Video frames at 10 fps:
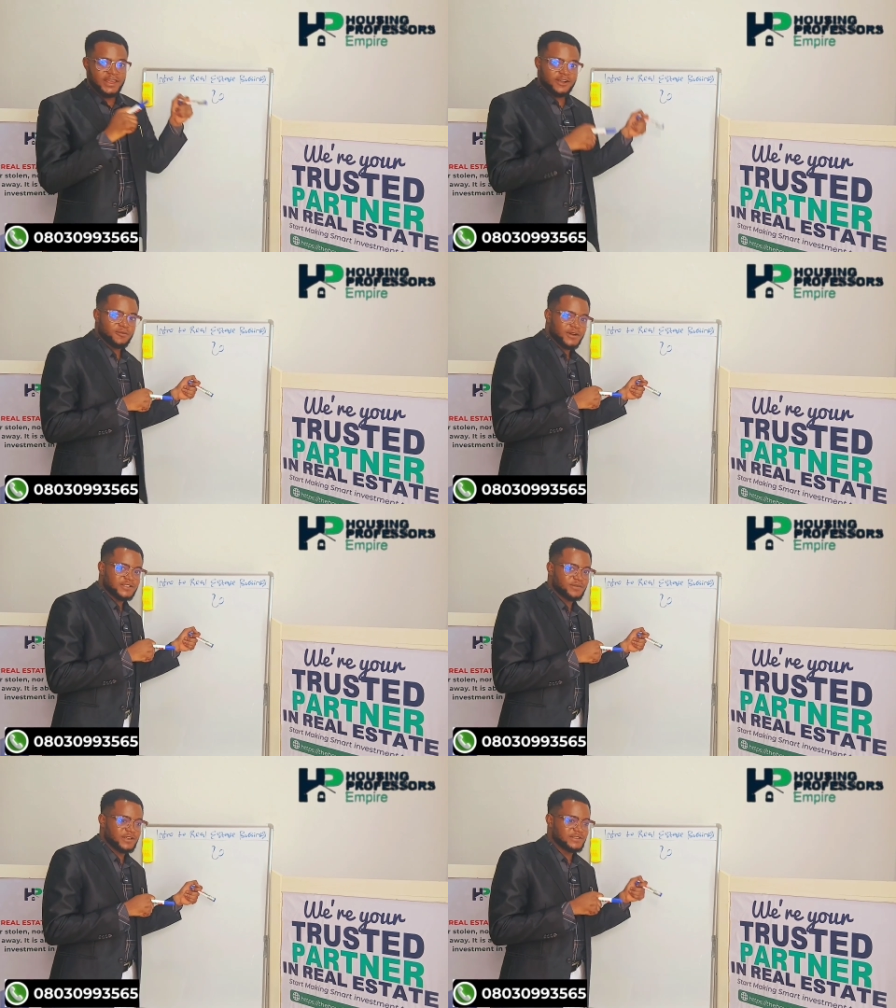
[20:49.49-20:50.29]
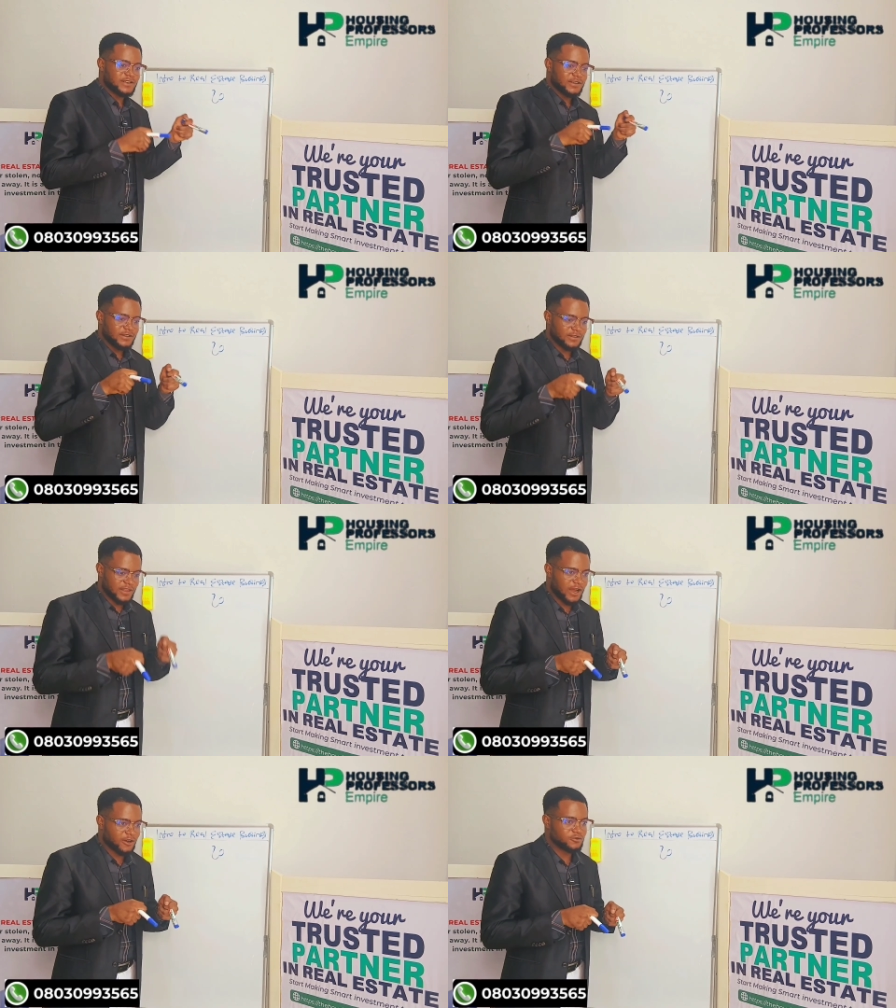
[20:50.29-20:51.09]
e-commerce space
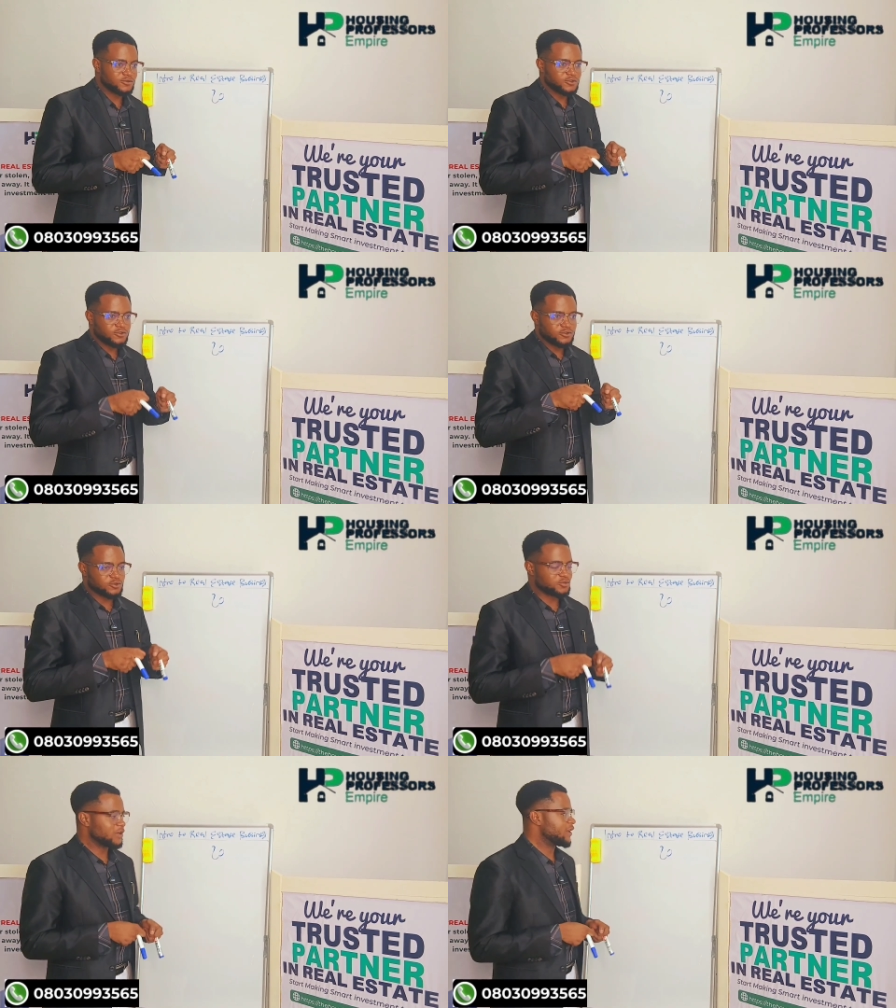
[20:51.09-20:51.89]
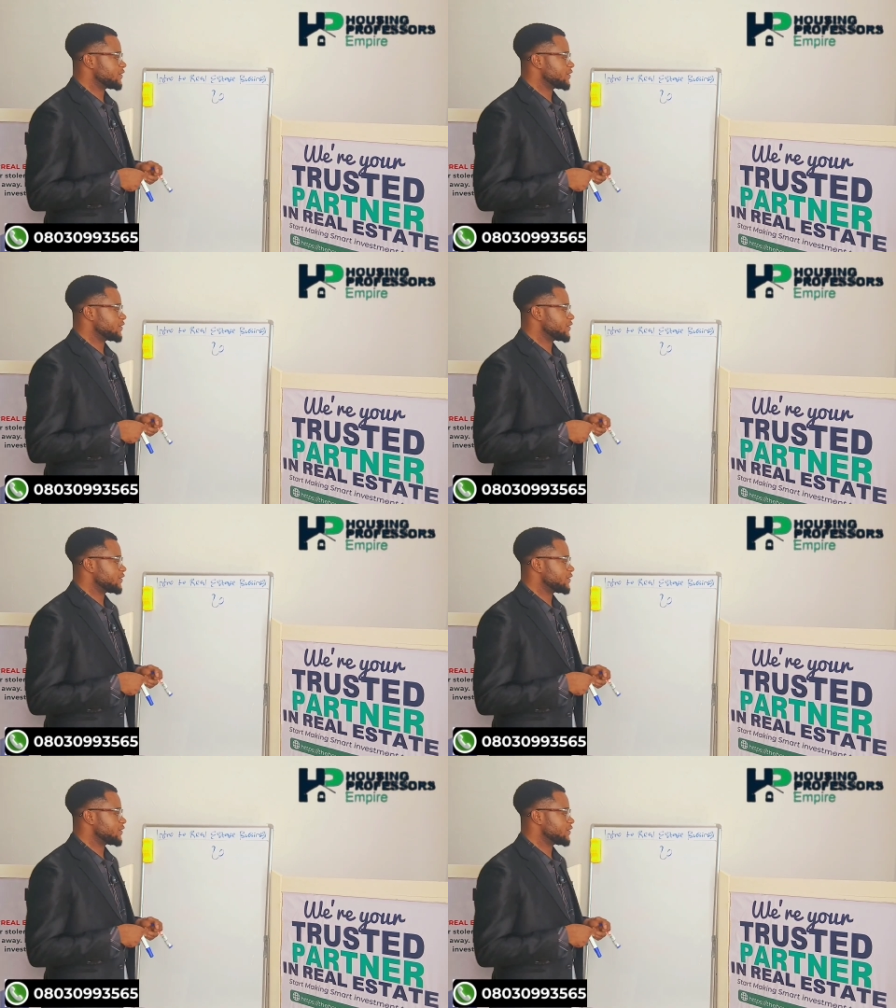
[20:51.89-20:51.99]
down to real